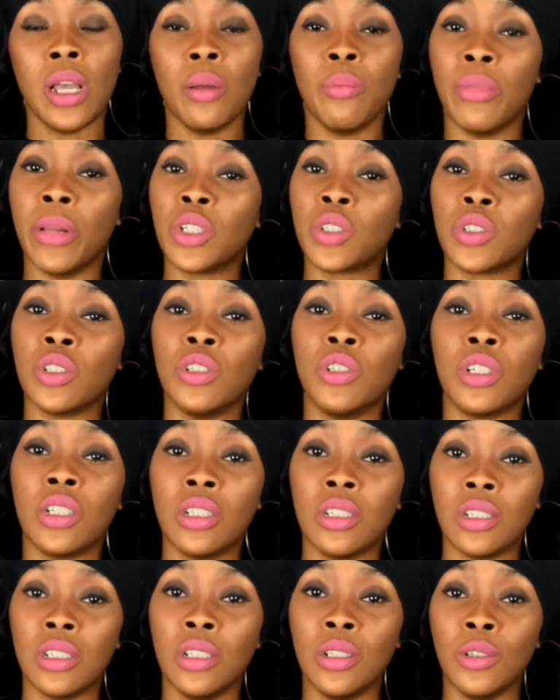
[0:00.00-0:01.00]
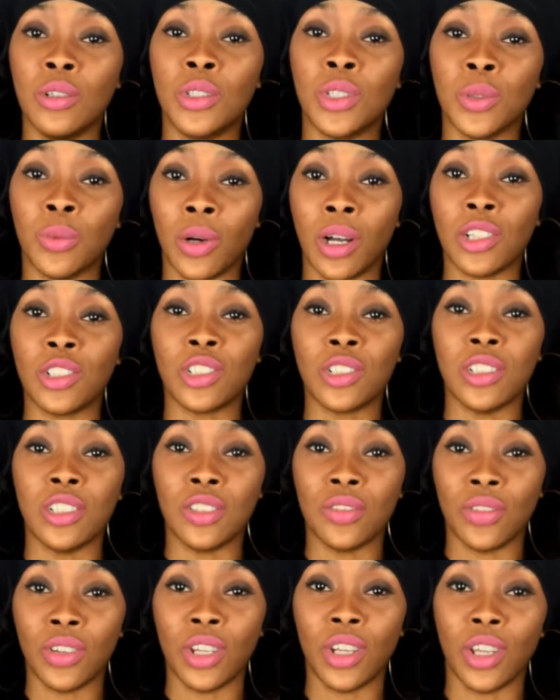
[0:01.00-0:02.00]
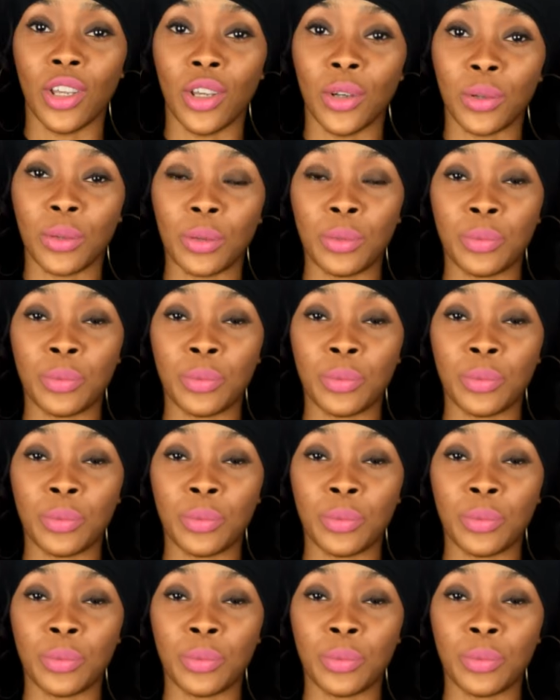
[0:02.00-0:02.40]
make sure you continue to watch this video.